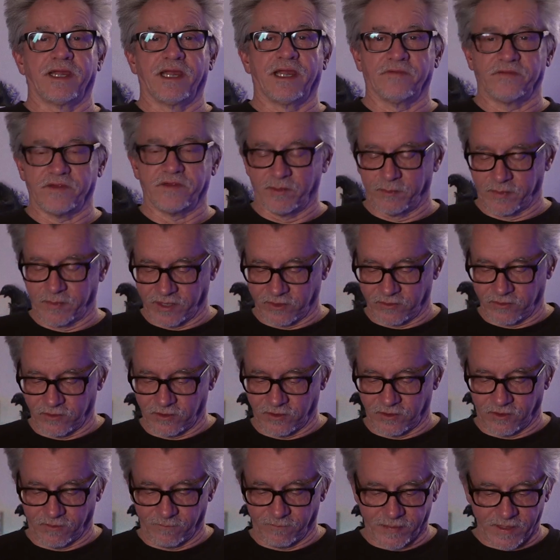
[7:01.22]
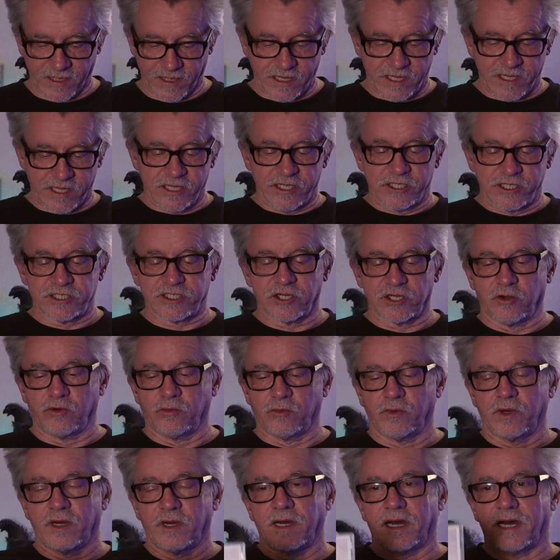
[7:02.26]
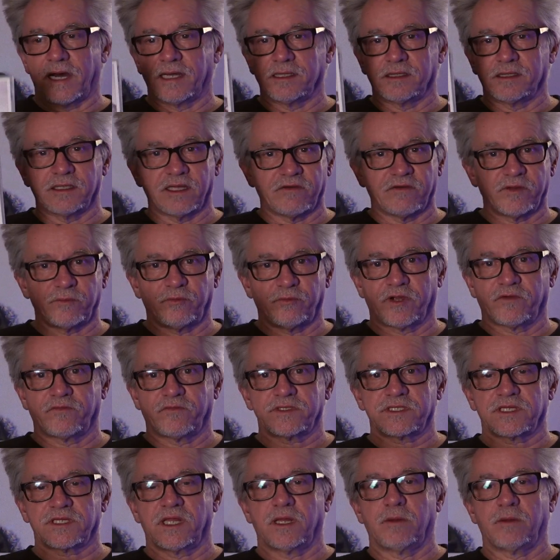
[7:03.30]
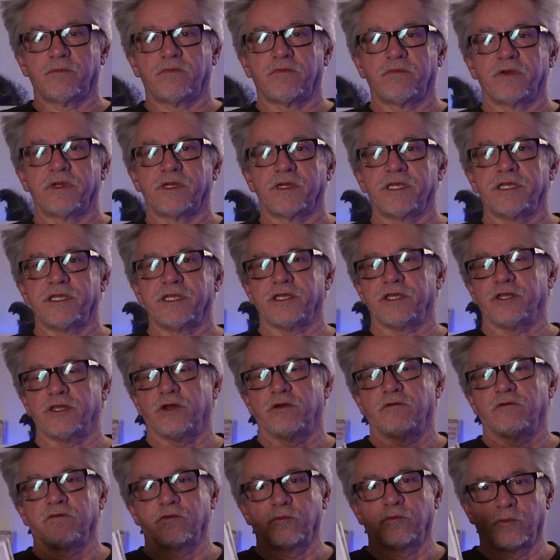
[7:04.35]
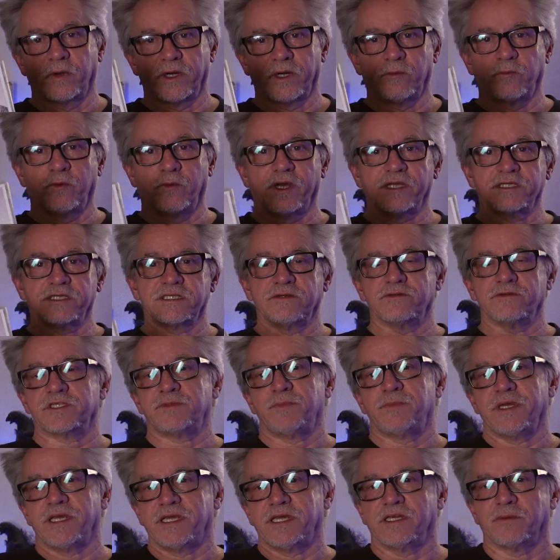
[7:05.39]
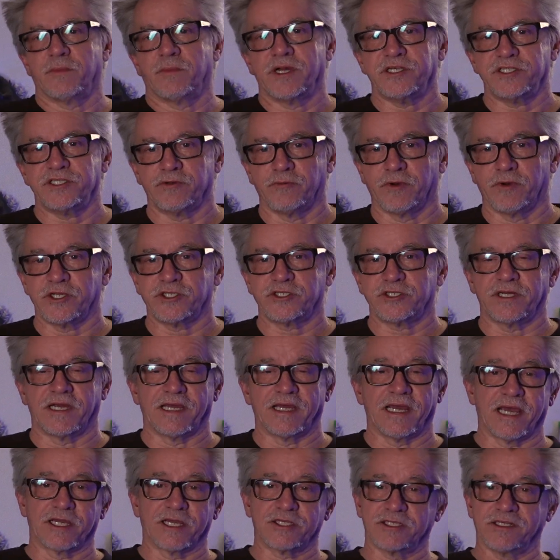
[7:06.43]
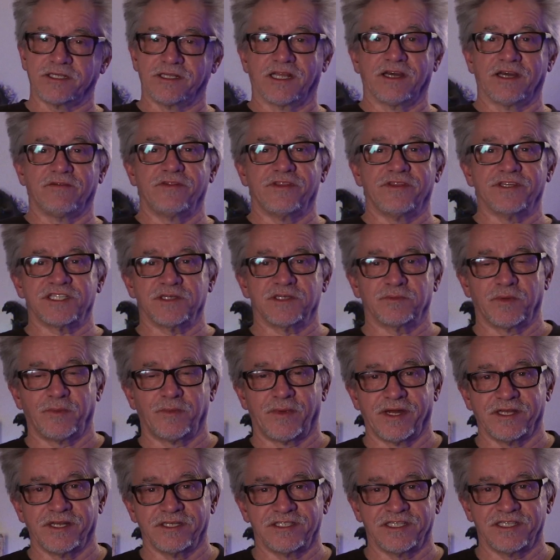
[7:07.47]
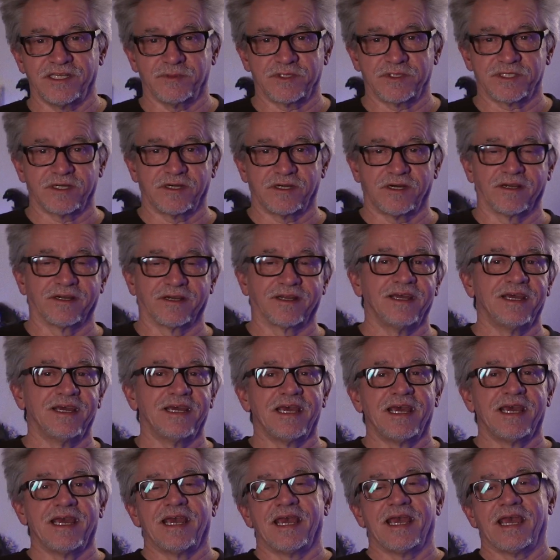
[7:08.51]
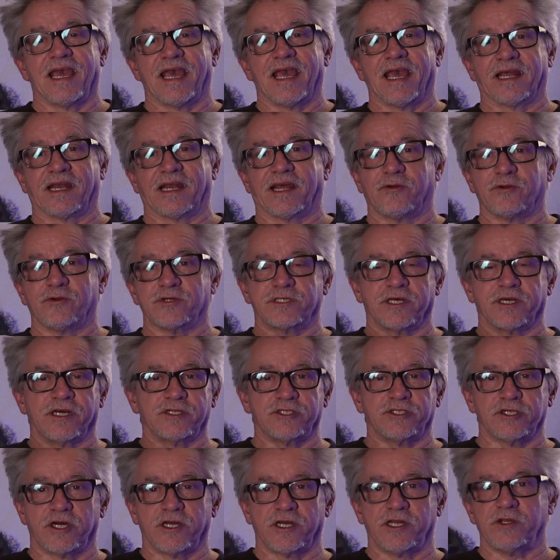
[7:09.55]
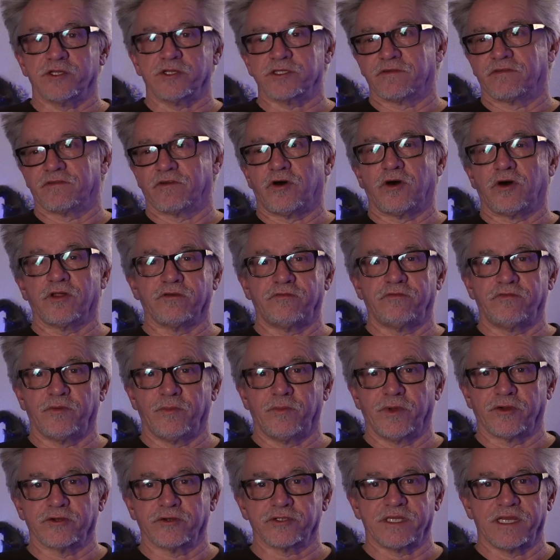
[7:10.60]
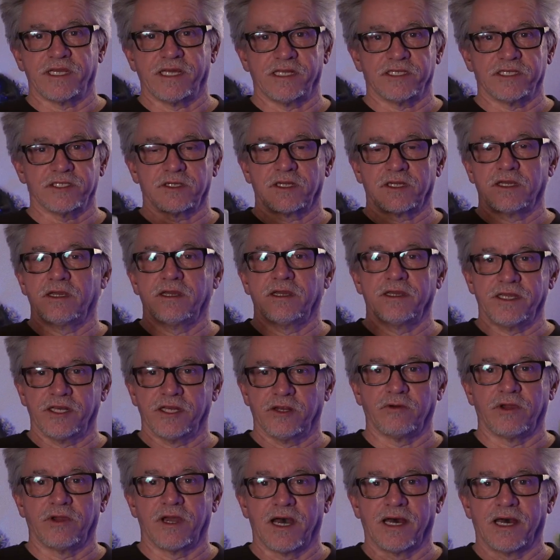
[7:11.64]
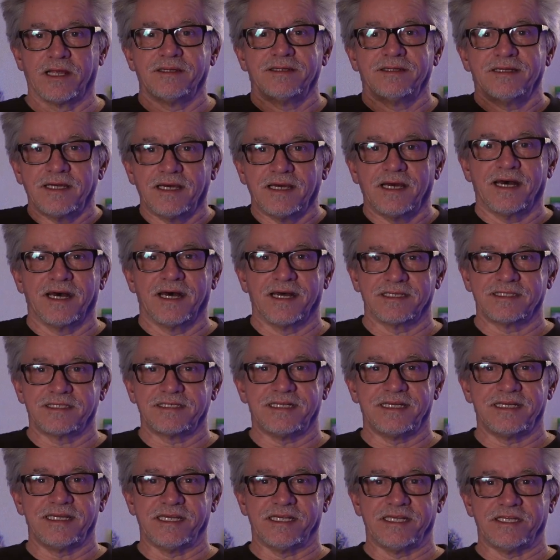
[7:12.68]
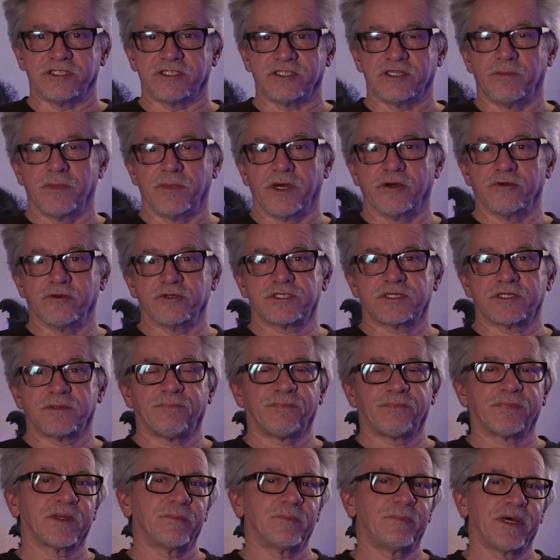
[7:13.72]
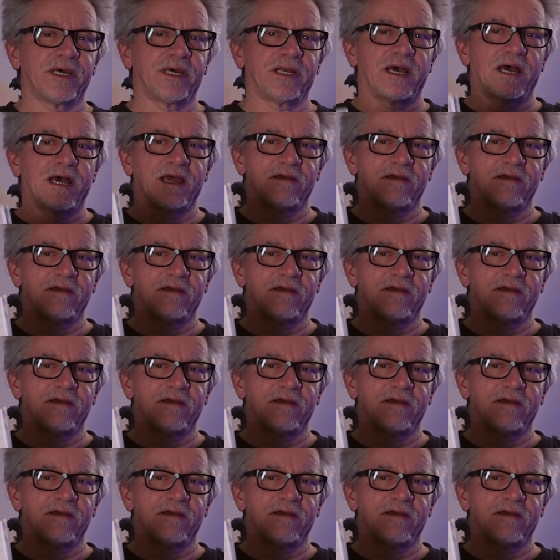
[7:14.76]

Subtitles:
Anthony Michael Hall. So I love The Breakfast Club, you know, for what it was, and it was speaking to my generation. I actually loved the Simple Minds theme song, and I always thought John Hughes, of all the filmmakers of the 80s, you know, got us teens the most. But